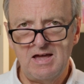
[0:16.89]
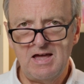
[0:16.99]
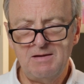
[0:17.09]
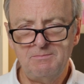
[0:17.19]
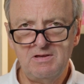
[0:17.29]

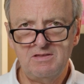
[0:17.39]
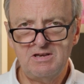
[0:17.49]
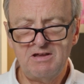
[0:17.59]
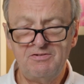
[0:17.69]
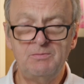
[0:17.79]
I'm the
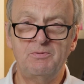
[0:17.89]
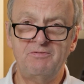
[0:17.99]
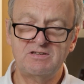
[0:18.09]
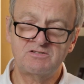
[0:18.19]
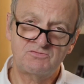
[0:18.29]
Nuffield
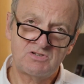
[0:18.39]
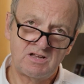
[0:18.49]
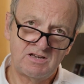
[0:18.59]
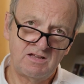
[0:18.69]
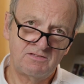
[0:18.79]
Professor of
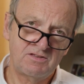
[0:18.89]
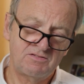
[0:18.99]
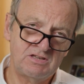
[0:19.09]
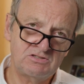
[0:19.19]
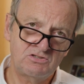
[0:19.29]
Child Health at
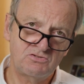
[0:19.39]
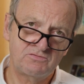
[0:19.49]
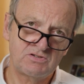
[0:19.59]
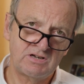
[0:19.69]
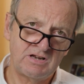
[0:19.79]
the Institute of
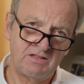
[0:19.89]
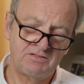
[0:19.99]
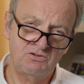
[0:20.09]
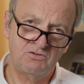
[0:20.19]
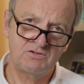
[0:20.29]
Child Health
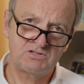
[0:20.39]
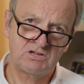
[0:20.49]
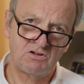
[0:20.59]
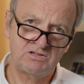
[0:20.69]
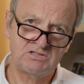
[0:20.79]
at University
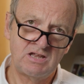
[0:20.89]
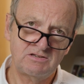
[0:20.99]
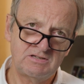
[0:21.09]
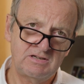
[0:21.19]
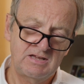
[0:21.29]
College
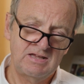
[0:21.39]
London,